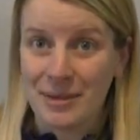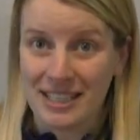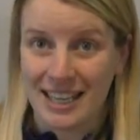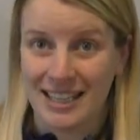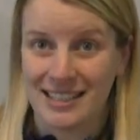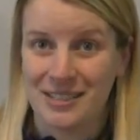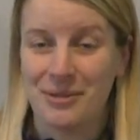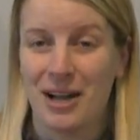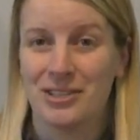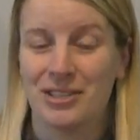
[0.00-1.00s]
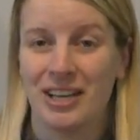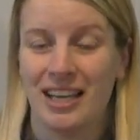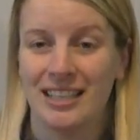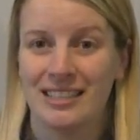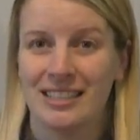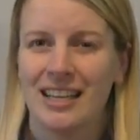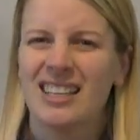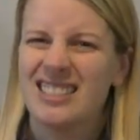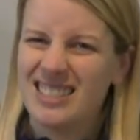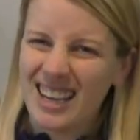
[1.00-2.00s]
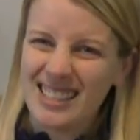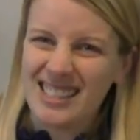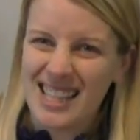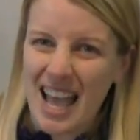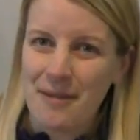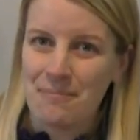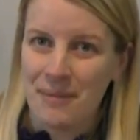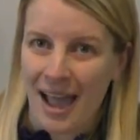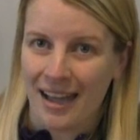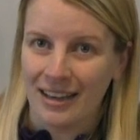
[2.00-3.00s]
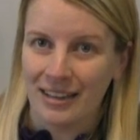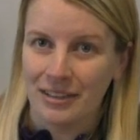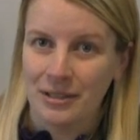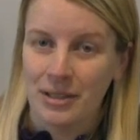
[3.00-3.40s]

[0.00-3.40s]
it takes to wash your hands. Does that matter?